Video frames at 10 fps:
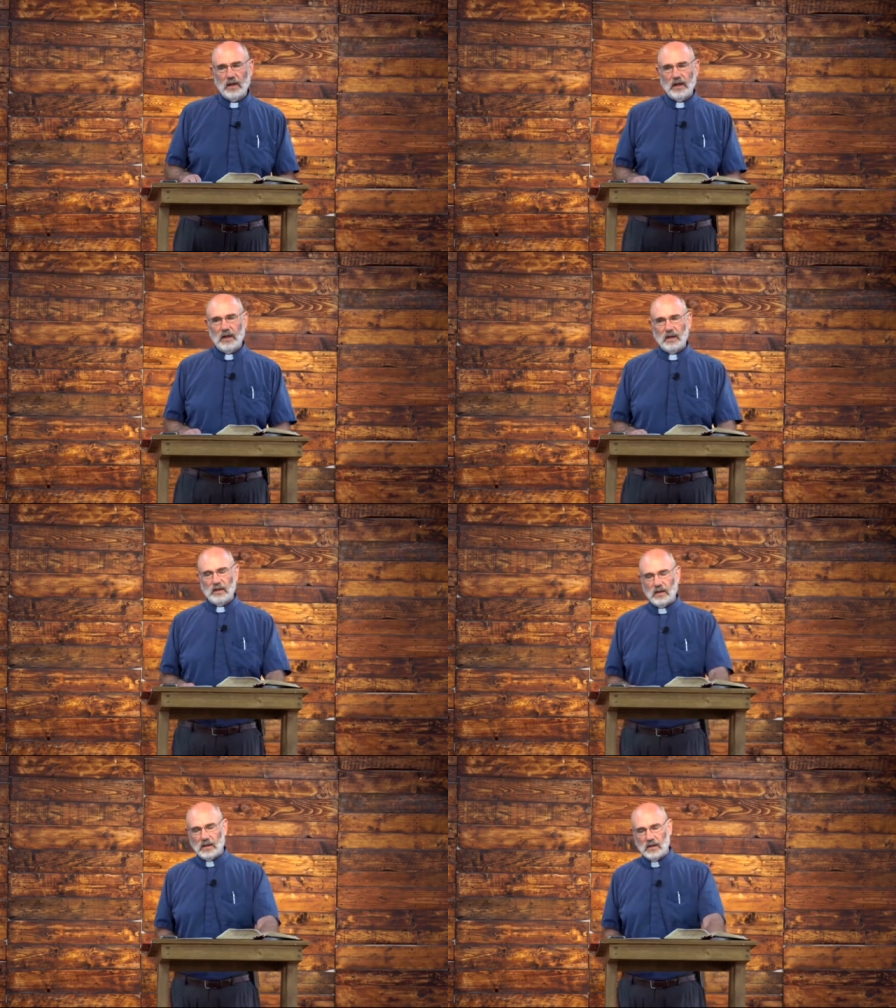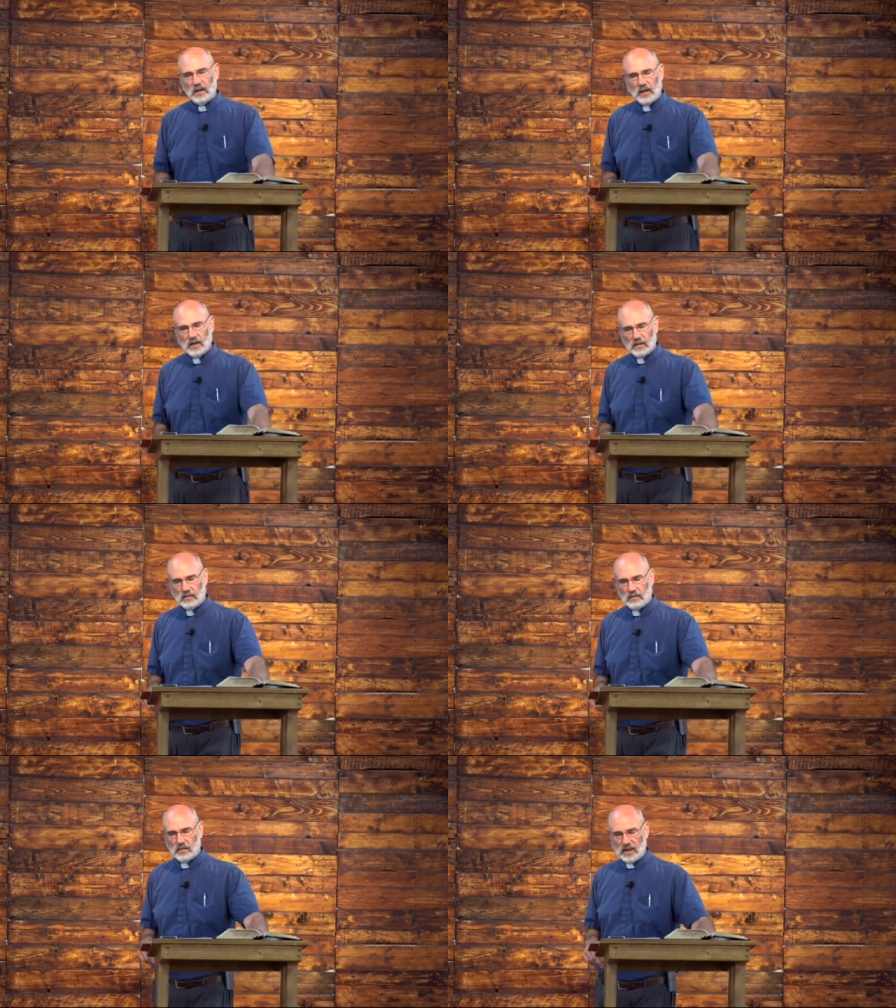in a
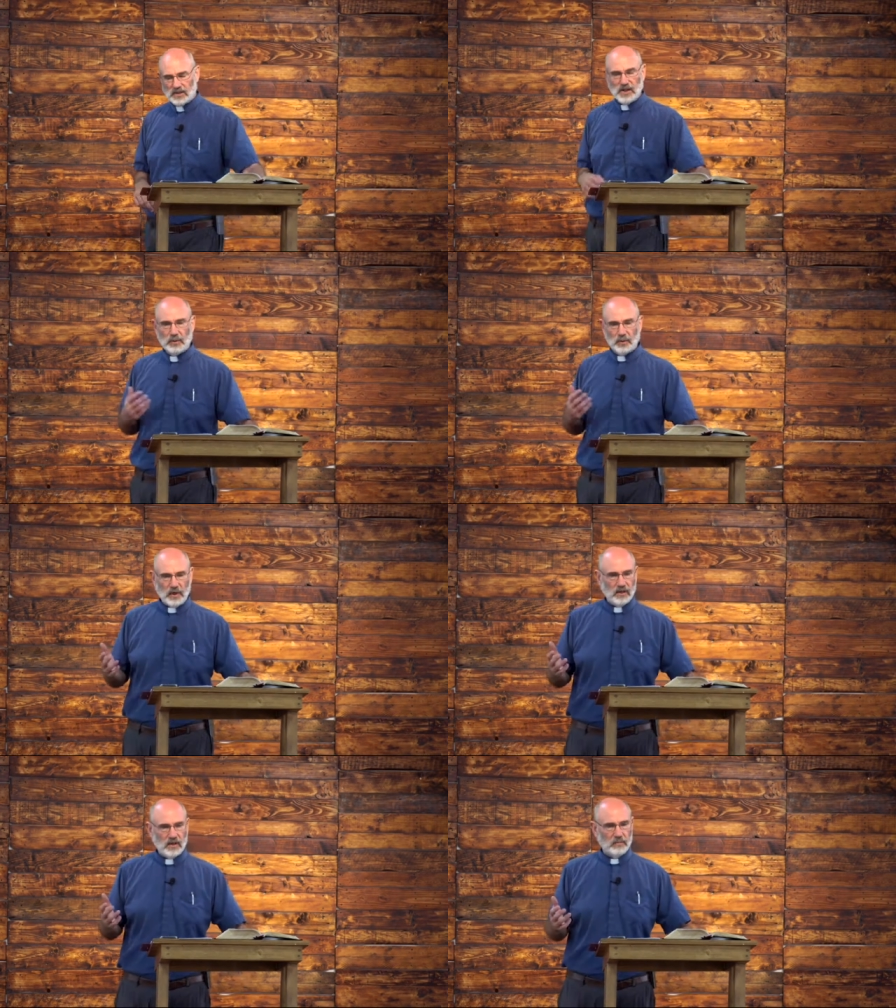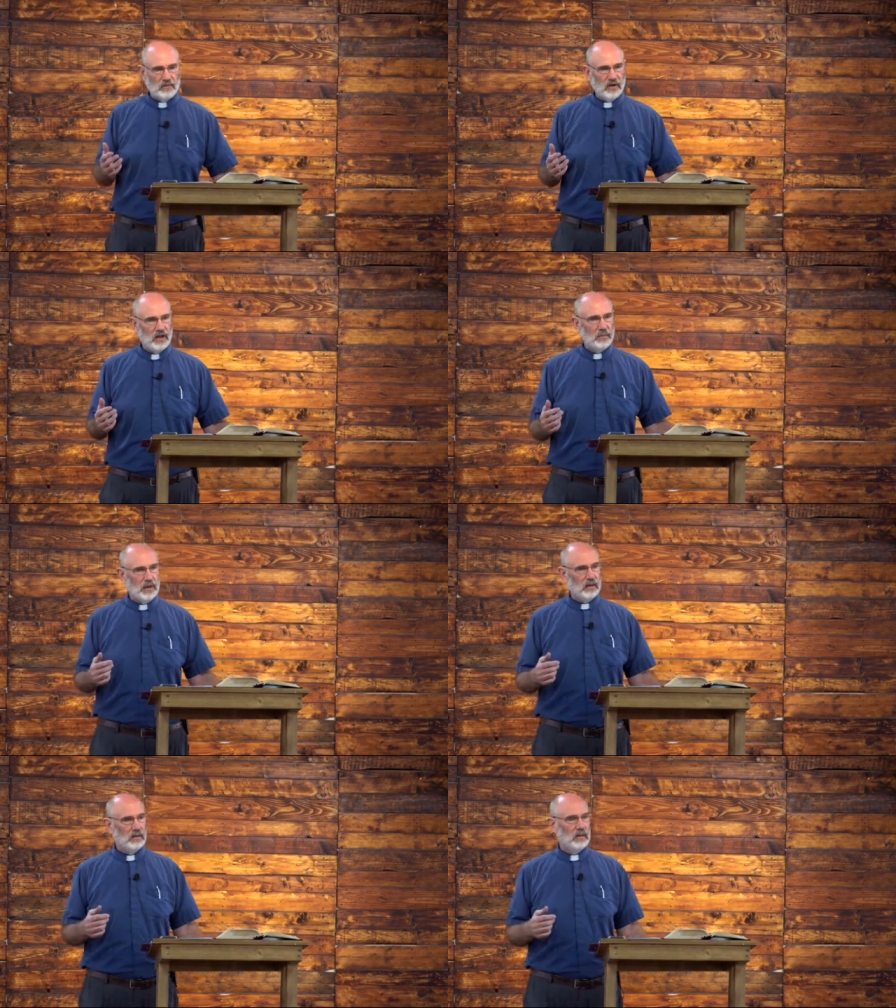simpler way than I'm
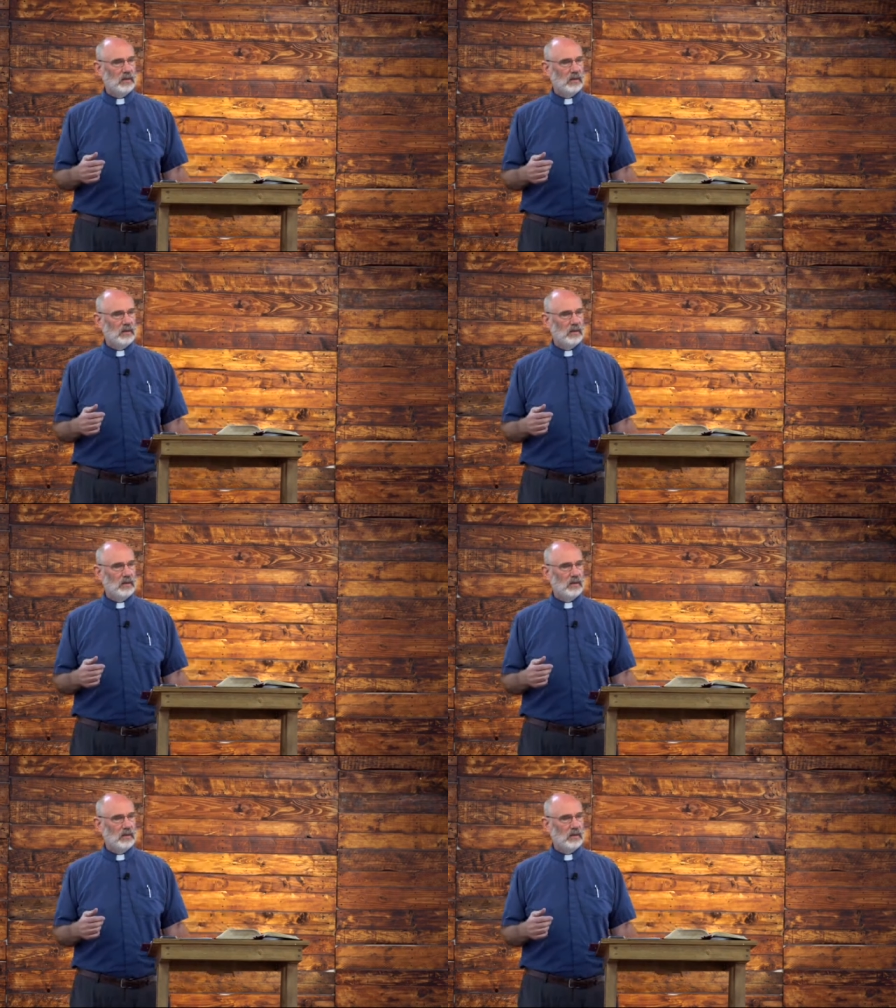developing.